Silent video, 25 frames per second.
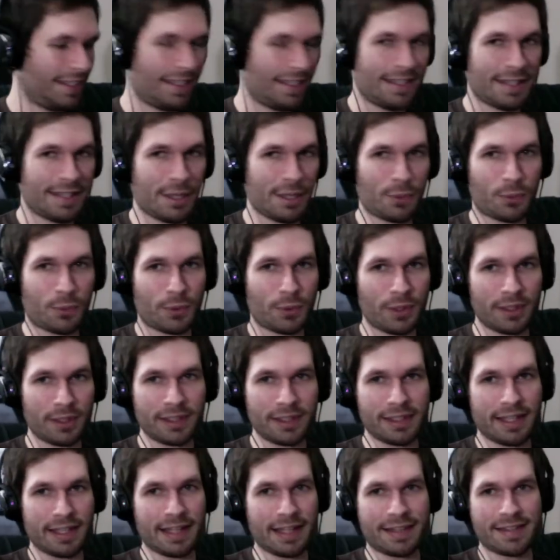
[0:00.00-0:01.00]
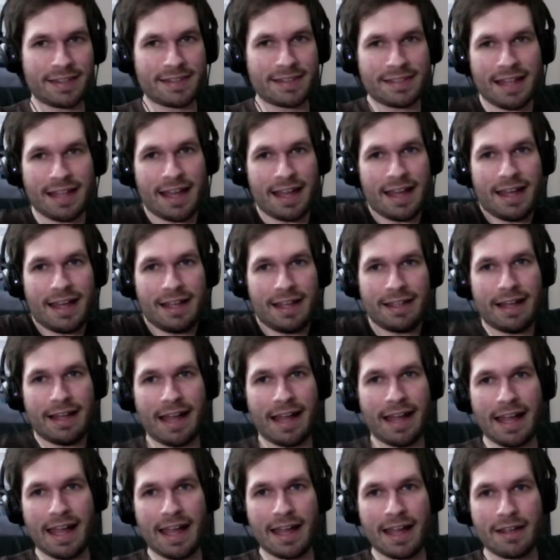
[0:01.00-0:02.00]
they really, like this.
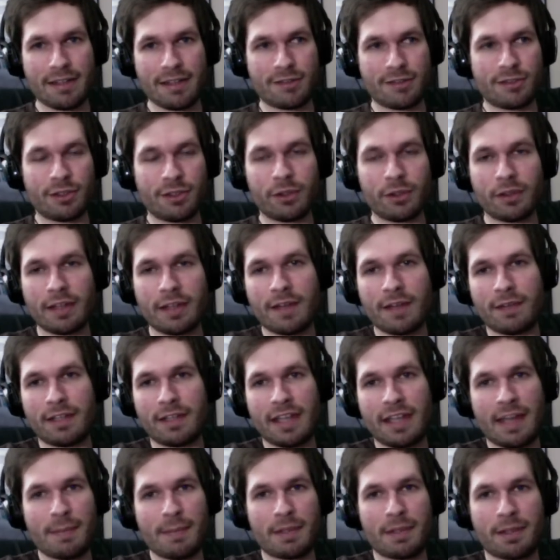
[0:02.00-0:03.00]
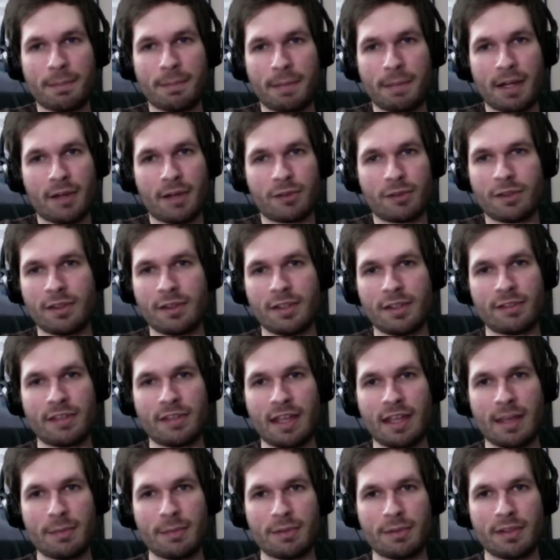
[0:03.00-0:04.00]
I still don't have a game that compares to these
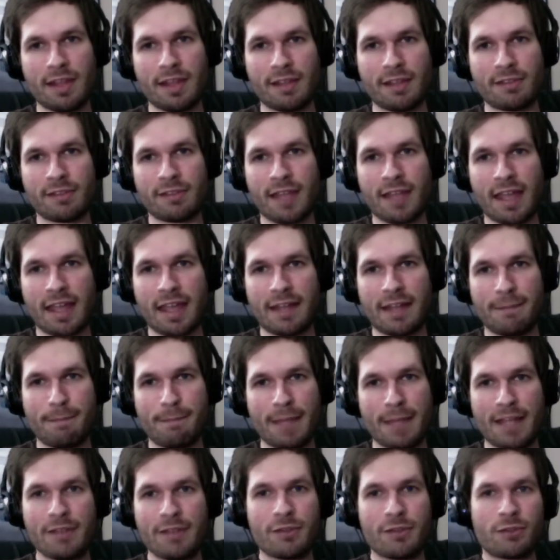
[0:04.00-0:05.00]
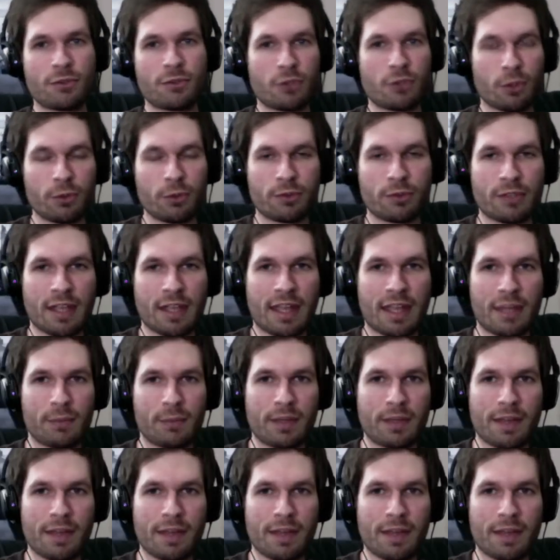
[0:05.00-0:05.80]
games, and that's sad. That is so sad.